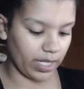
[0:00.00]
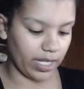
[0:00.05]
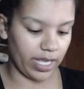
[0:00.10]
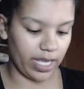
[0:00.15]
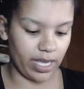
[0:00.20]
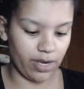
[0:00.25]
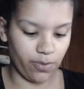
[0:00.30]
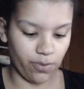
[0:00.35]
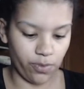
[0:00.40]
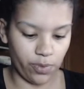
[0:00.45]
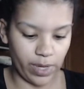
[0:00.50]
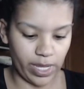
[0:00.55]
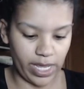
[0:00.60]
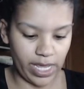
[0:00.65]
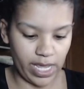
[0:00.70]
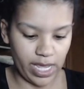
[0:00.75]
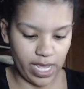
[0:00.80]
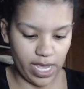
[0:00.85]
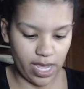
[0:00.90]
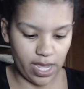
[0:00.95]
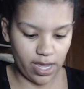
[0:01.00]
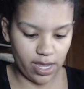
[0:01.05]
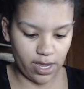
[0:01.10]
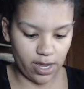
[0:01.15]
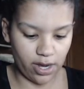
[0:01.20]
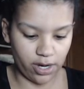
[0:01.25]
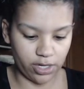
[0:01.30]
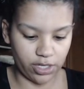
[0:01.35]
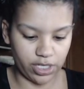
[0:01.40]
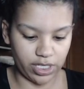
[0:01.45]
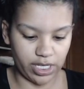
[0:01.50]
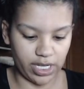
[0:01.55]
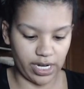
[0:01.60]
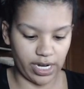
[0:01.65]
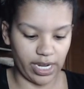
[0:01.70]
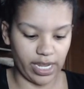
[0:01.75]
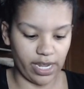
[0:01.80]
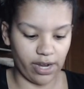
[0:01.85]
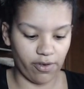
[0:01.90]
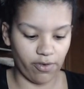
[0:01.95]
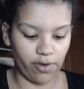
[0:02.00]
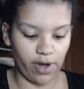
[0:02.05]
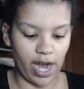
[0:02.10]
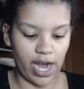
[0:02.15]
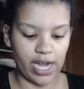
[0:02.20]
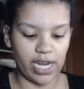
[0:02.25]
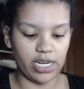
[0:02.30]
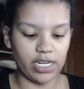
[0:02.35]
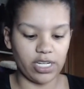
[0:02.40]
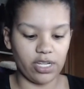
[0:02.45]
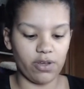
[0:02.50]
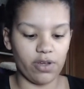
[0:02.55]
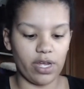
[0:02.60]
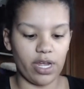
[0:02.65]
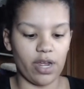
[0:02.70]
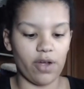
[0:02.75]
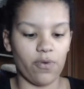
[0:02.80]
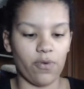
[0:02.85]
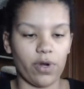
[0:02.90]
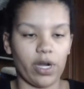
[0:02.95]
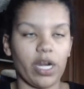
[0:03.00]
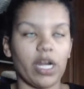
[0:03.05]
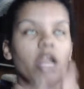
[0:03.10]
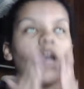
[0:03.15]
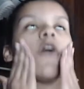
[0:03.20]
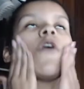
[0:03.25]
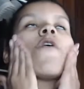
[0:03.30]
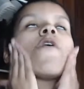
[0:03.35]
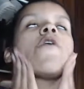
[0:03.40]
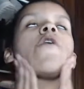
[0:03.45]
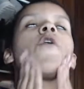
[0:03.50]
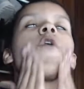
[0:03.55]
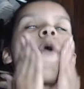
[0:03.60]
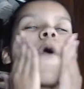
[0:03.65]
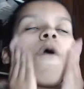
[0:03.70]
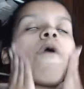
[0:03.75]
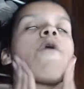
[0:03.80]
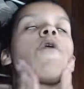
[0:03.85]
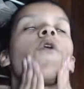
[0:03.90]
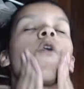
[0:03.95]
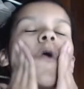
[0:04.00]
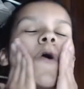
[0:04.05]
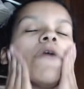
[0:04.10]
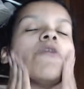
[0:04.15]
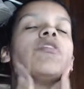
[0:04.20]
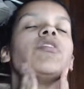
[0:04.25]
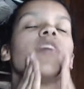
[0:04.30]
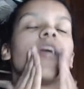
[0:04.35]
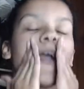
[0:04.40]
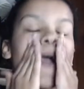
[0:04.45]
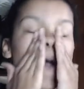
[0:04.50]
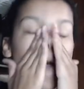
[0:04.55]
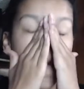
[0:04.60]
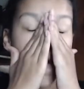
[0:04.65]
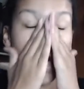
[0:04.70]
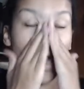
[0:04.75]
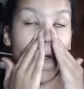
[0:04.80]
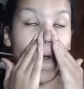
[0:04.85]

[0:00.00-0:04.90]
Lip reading: And we are just going to get right into it, and we're going to go to town.